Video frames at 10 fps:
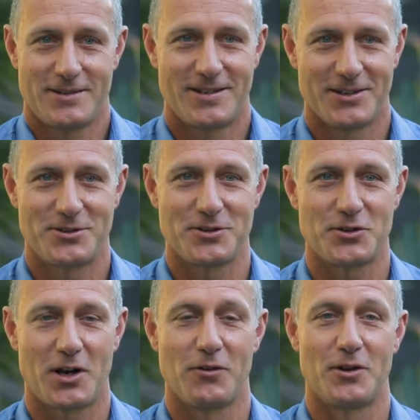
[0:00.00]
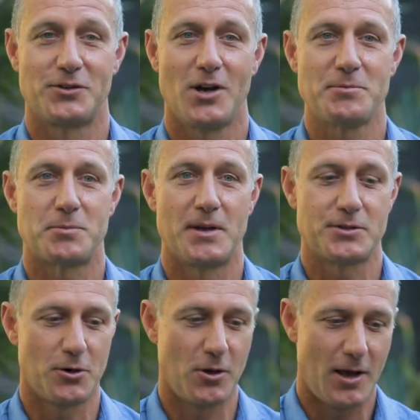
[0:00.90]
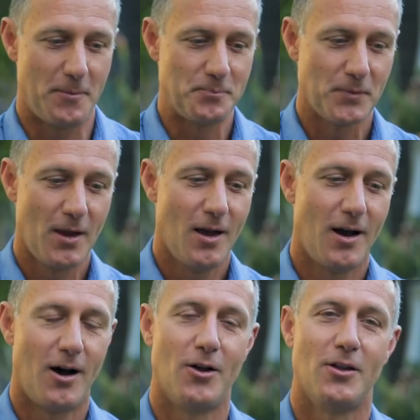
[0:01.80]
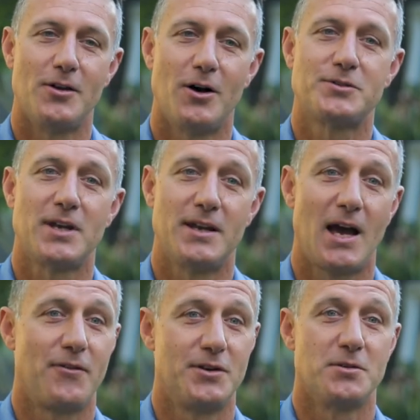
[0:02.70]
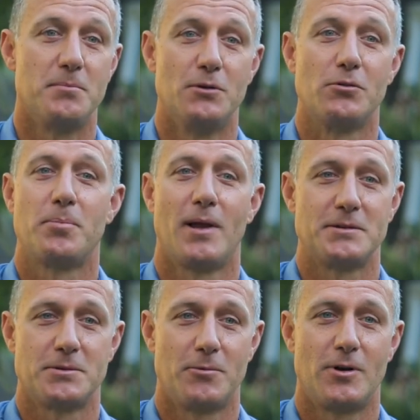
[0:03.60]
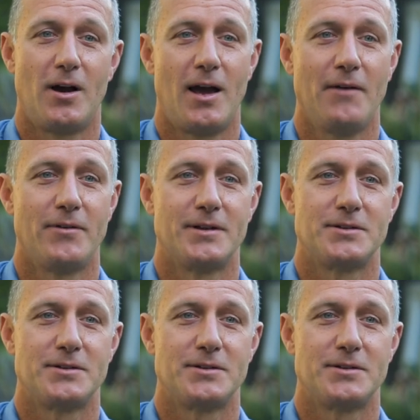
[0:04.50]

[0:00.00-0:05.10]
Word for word: To, don't have a lot of time spare, so I'll, um, I'll, I'll tend to have it as a meal replacement when I have it.